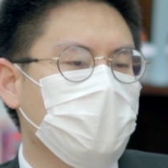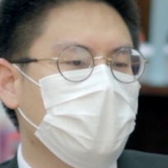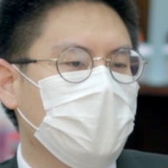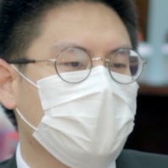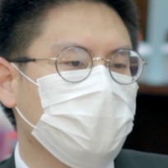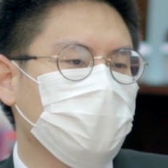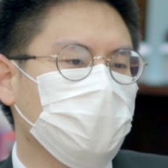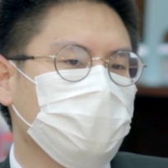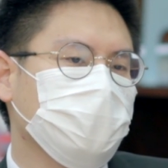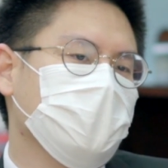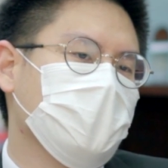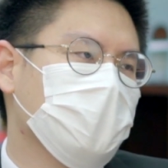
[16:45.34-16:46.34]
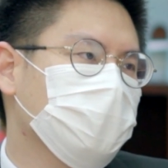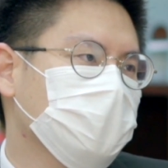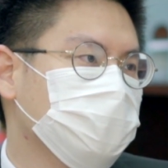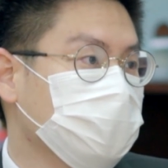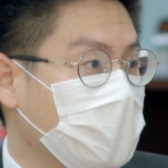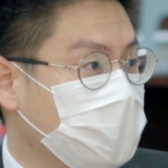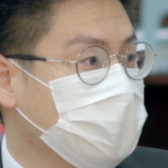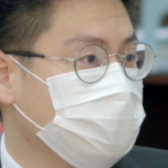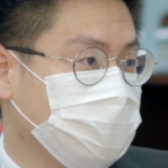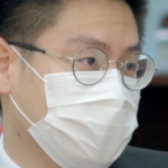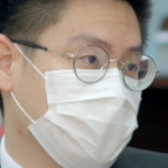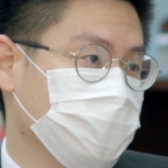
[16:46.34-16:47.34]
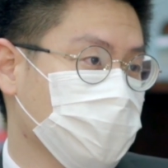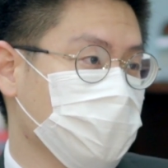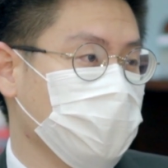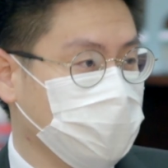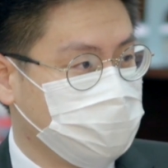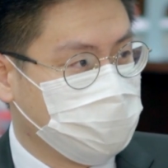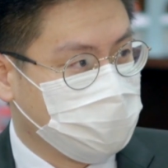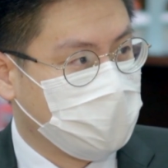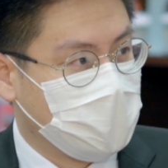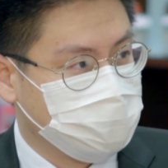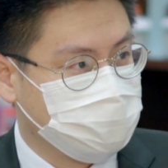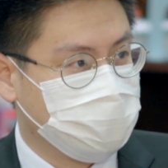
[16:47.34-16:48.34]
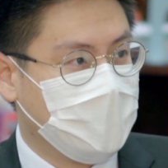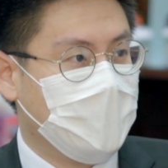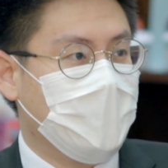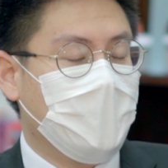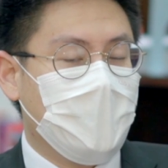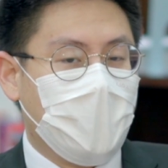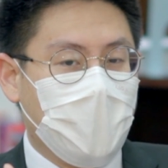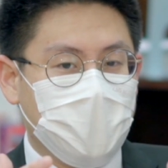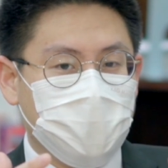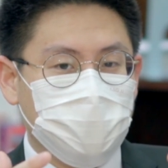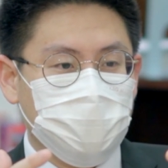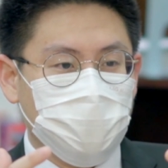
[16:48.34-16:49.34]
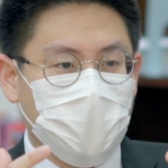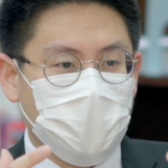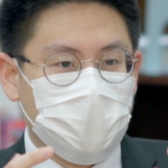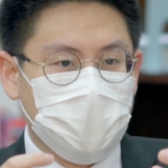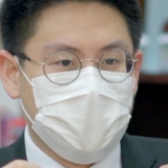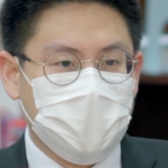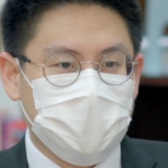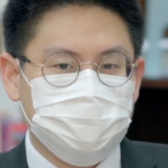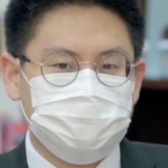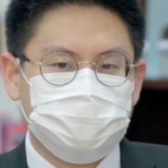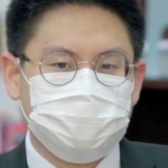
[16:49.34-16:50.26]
make you be able to understand your basic rights and your